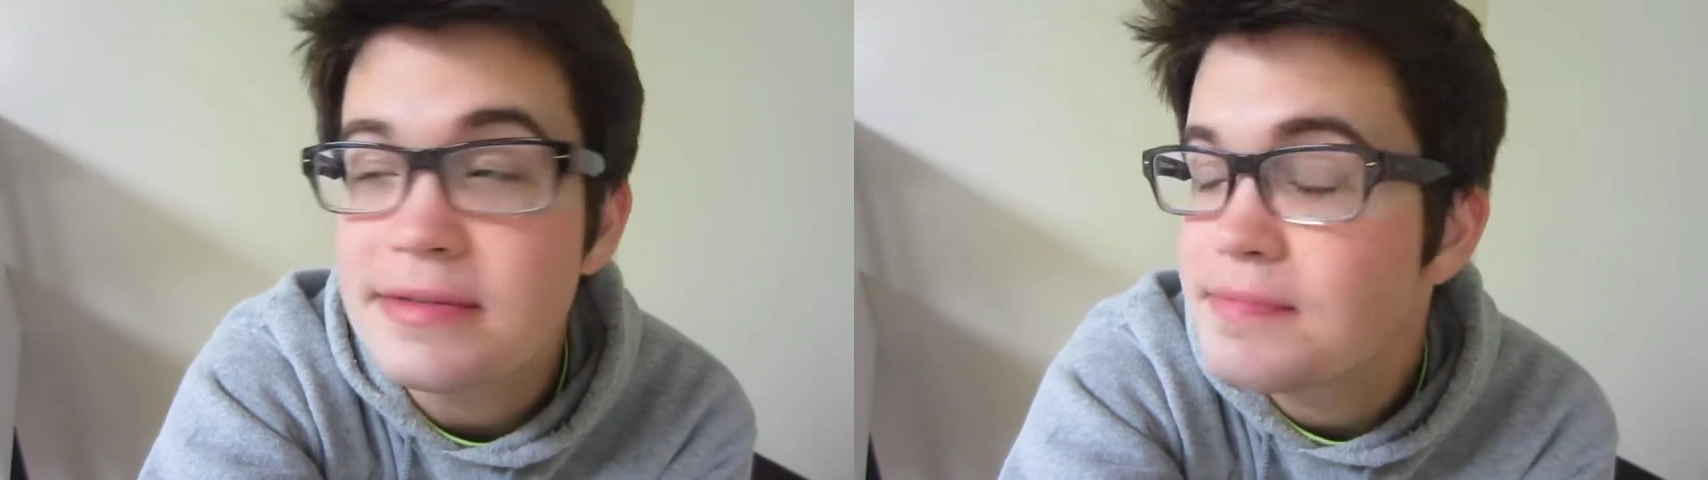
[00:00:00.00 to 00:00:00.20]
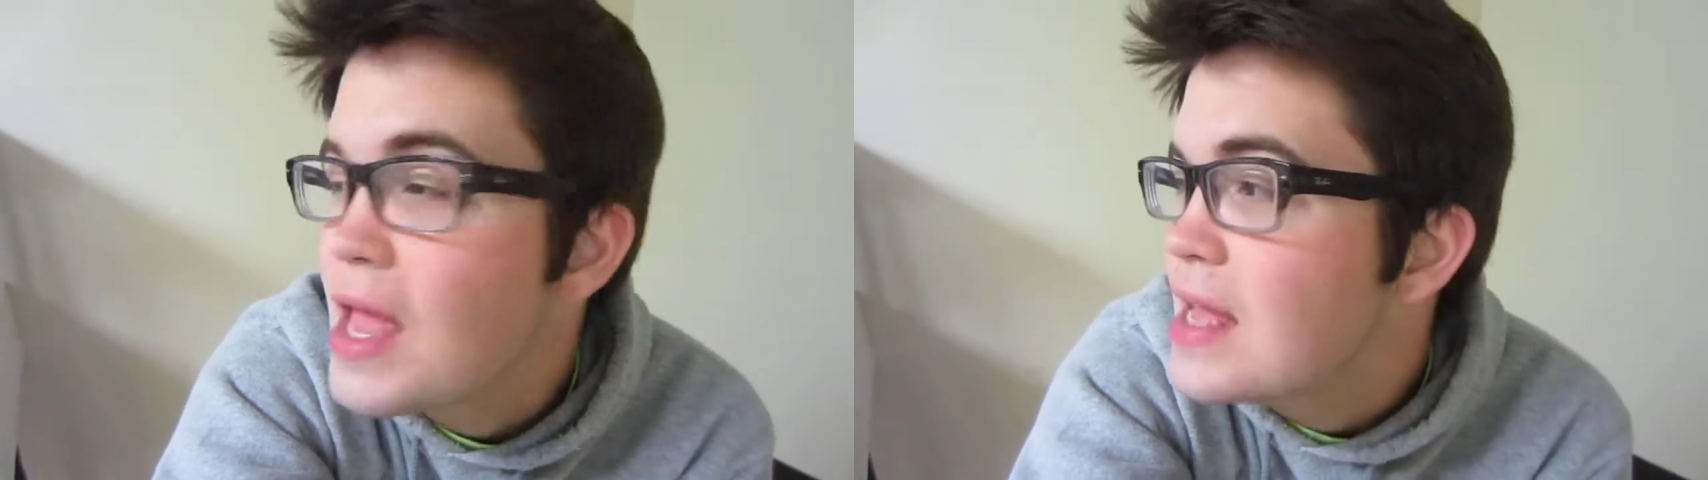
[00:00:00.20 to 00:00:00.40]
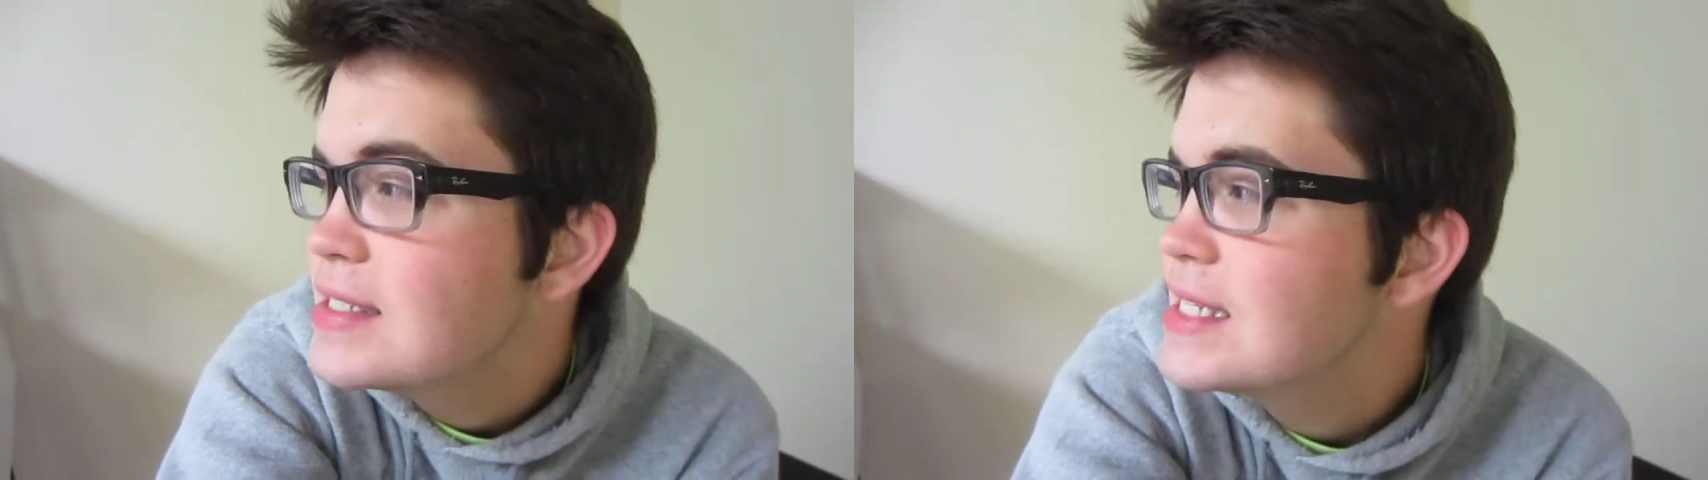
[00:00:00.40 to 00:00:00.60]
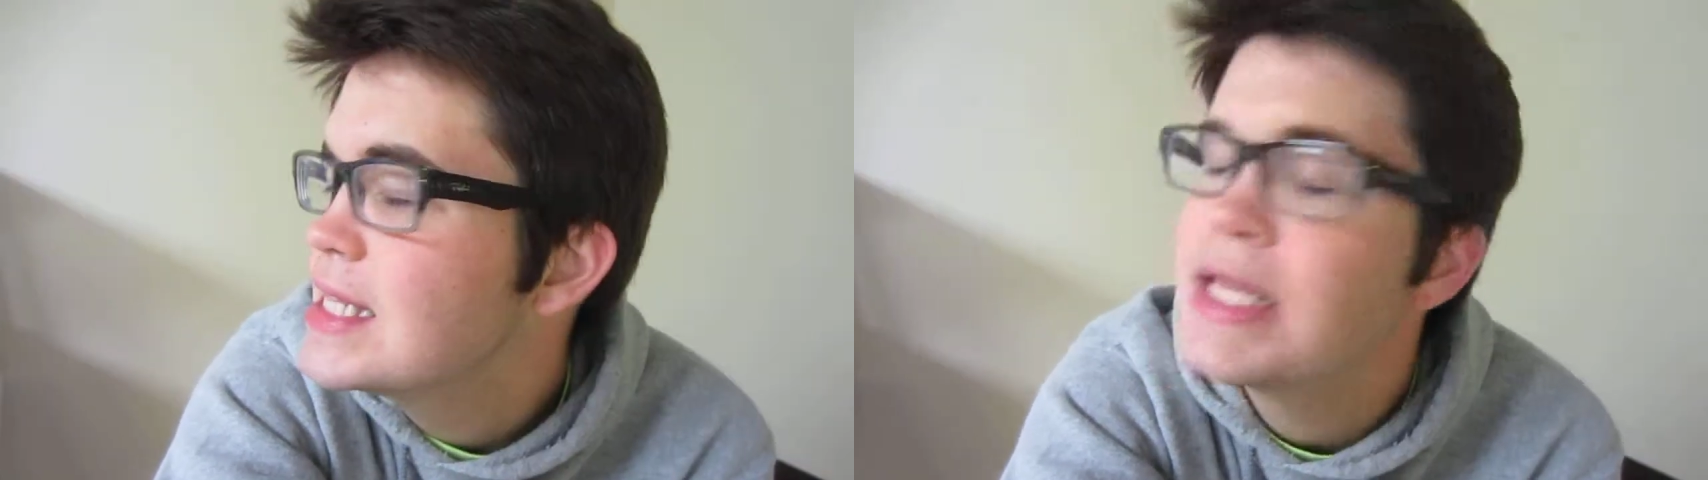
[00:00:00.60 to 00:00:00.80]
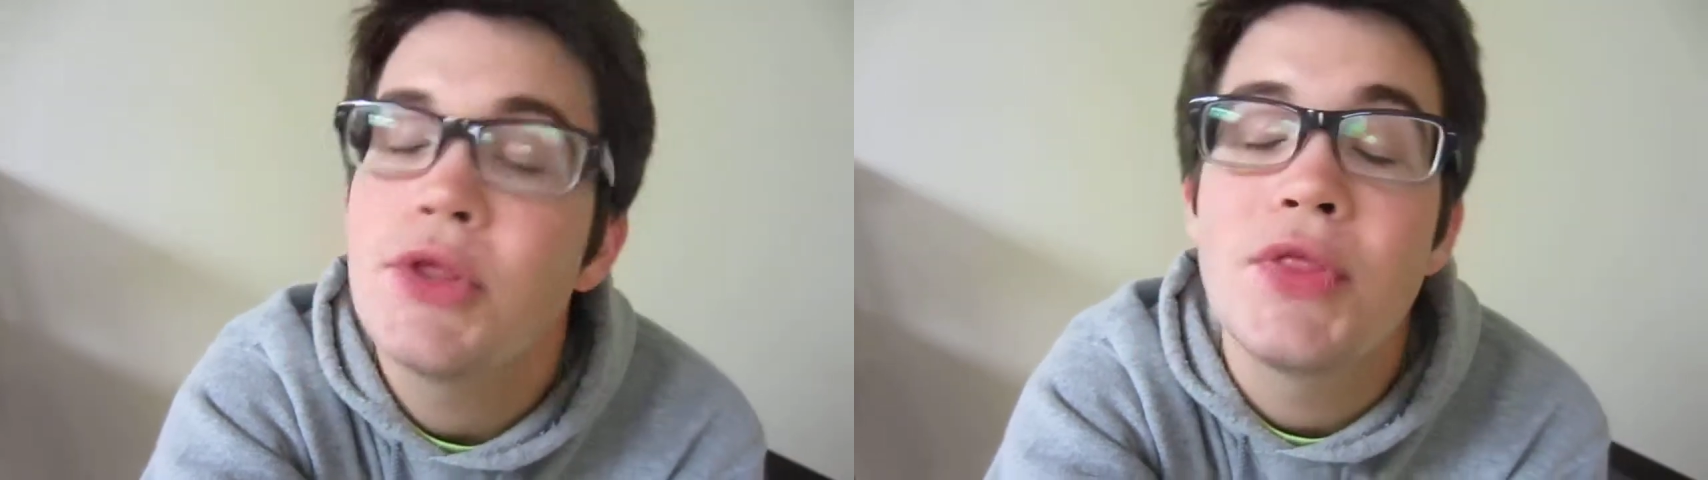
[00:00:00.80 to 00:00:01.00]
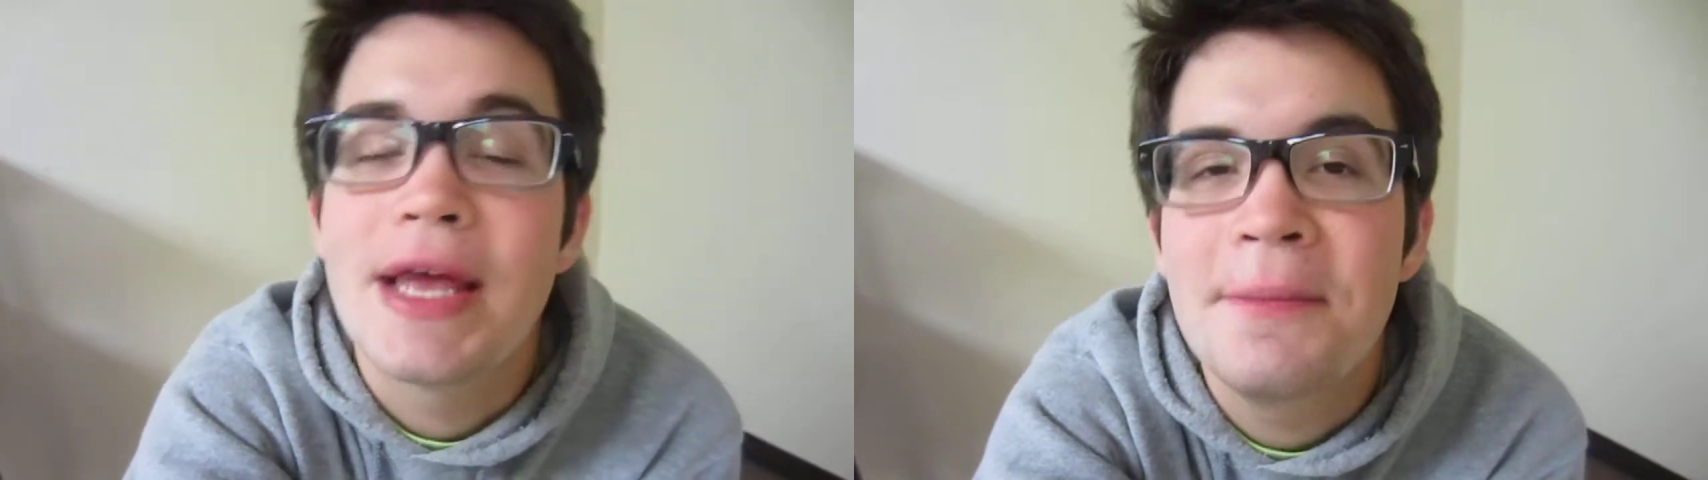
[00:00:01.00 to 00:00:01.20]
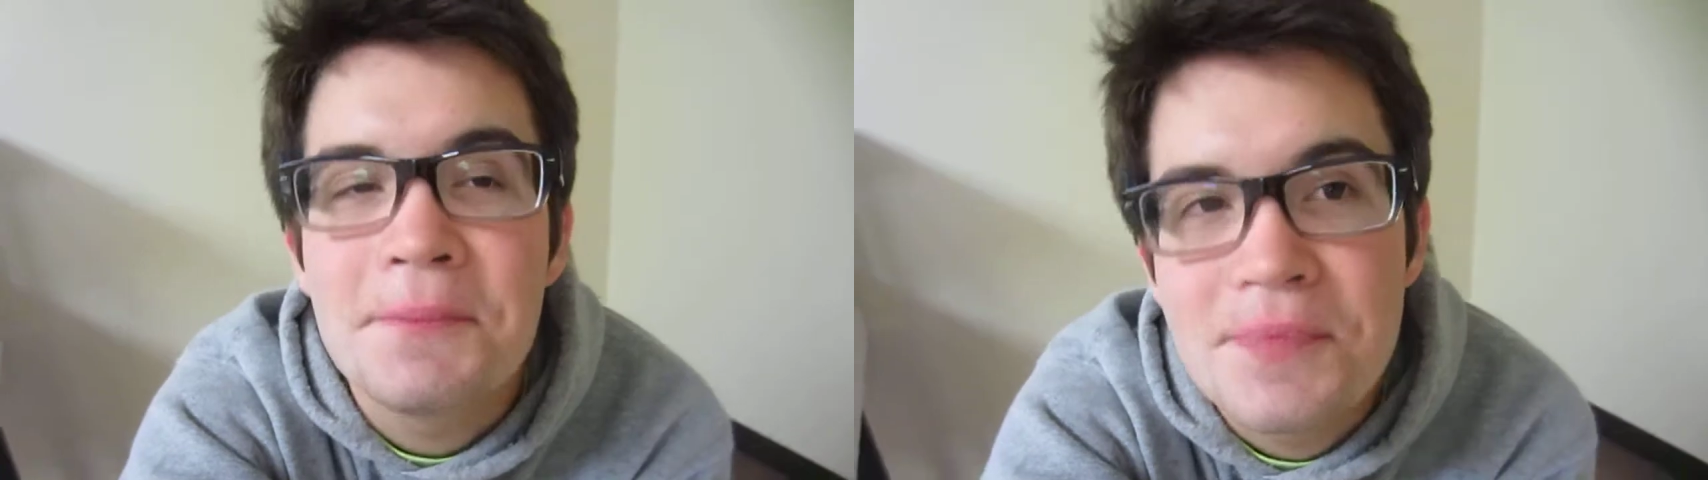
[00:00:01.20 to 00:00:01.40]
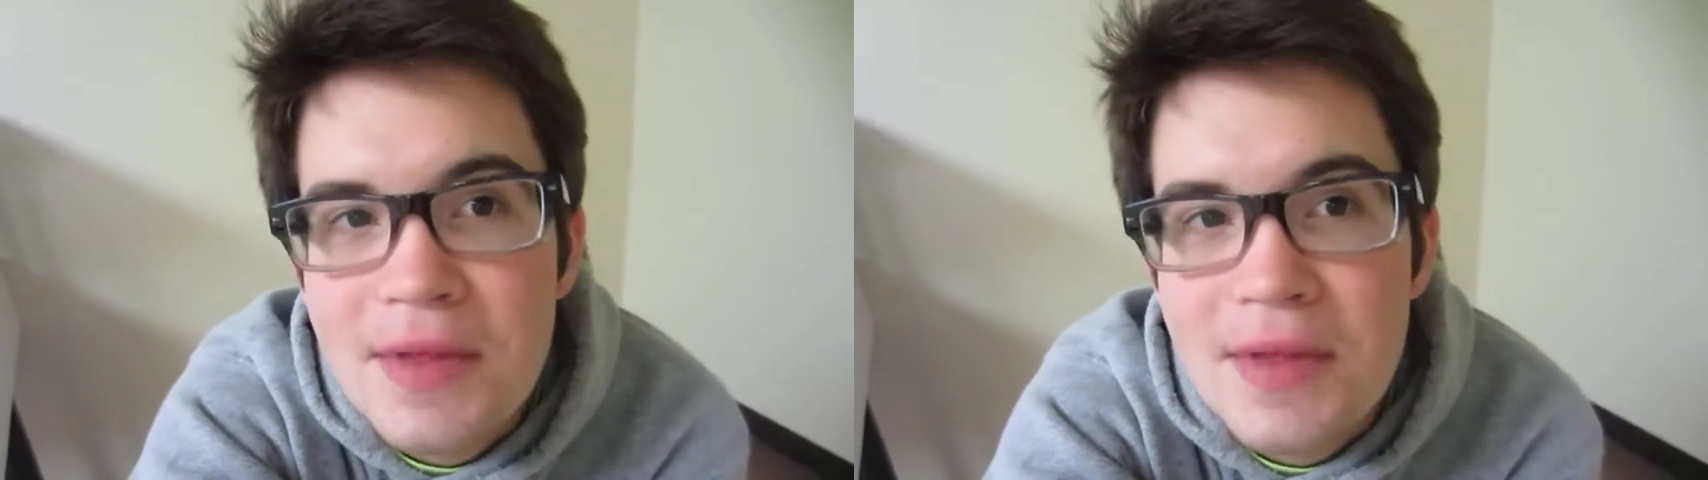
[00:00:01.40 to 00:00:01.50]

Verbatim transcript: to see the other thing